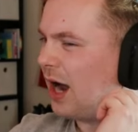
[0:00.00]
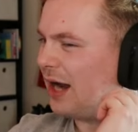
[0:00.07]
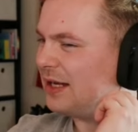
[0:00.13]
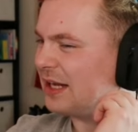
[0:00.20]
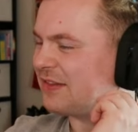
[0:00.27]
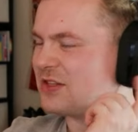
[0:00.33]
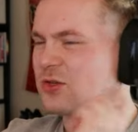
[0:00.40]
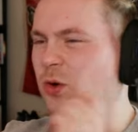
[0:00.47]
I
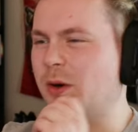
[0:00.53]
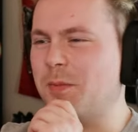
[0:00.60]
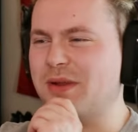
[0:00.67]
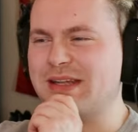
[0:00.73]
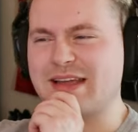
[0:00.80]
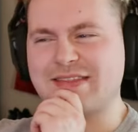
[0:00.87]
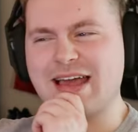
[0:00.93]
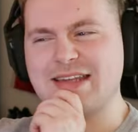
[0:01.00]
like this one,
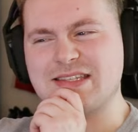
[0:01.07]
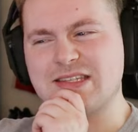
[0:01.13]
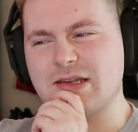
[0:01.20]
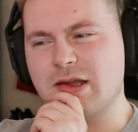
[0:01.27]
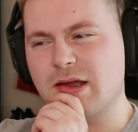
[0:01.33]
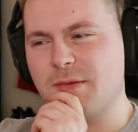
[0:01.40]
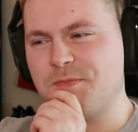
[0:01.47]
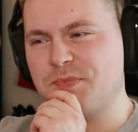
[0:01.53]
but like that's,
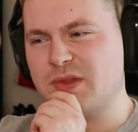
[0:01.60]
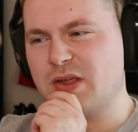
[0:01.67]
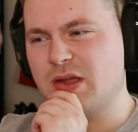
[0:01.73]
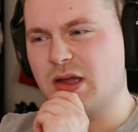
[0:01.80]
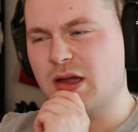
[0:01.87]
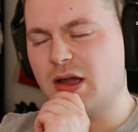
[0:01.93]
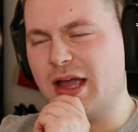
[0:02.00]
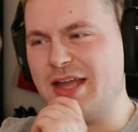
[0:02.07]

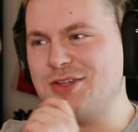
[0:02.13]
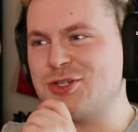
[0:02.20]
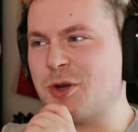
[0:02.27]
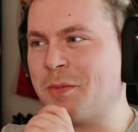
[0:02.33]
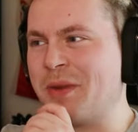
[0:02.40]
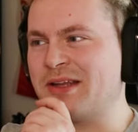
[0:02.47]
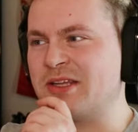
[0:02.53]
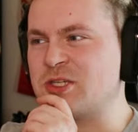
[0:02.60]

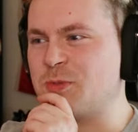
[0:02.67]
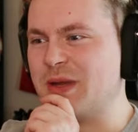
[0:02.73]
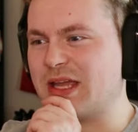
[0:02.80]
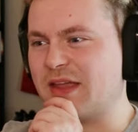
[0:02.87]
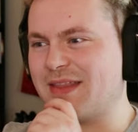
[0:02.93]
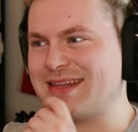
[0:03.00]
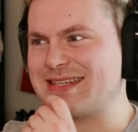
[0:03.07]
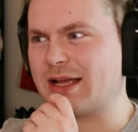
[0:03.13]
instrumentally
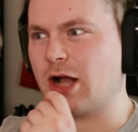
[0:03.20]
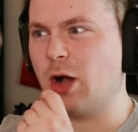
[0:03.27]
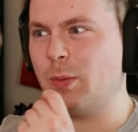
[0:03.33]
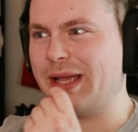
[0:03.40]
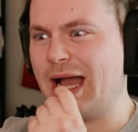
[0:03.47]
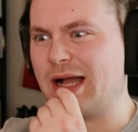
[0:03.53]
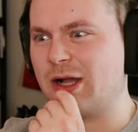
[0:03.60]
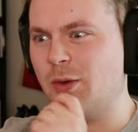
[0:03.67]
speaking, that's like all we
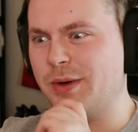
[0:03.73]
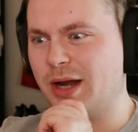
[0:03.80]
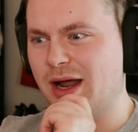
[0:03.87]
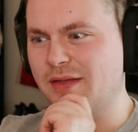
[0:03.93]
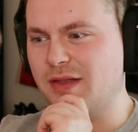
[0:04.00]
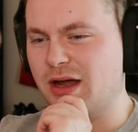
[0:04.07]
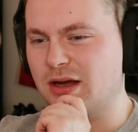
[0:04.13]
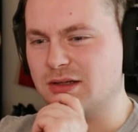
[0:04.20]
got going
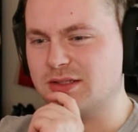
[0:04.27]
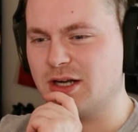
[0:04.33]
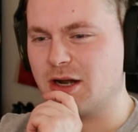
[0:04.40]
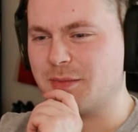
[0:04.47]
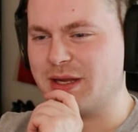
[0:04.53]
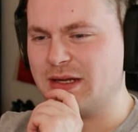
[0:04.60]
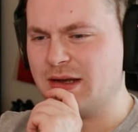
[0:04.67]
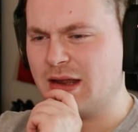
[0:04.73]
on though. You know
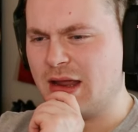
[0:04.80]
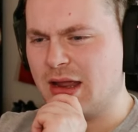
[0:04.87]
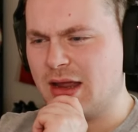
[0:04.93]
what I mean?